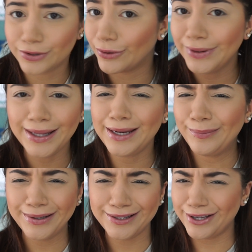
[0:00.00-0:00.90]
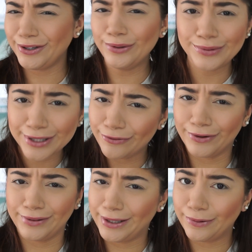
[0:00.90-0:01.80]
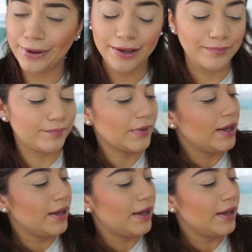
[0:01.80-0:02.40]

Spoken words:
Don't let anybody tell you differently, okay?